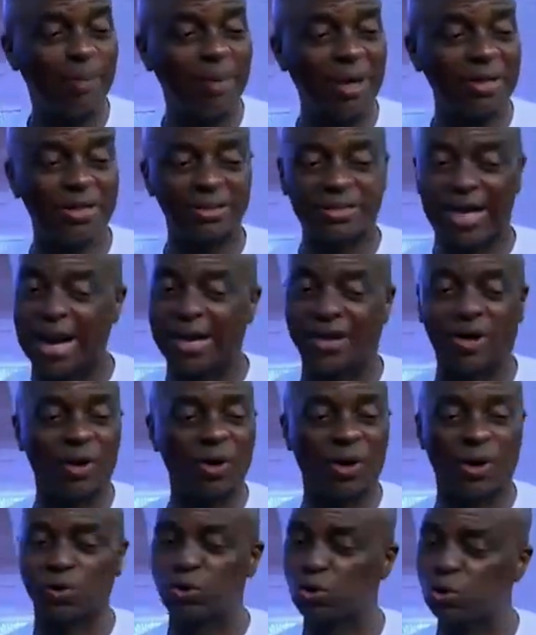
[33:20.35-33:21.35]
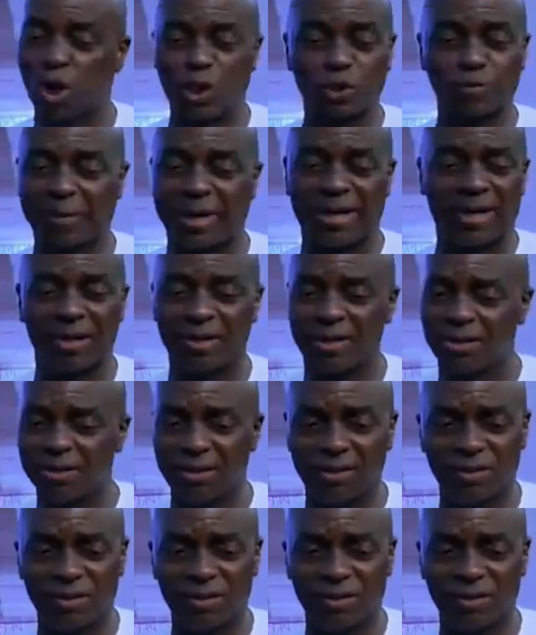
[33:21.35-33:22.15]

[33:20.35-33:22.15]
the pastor said, I don't know to just pray.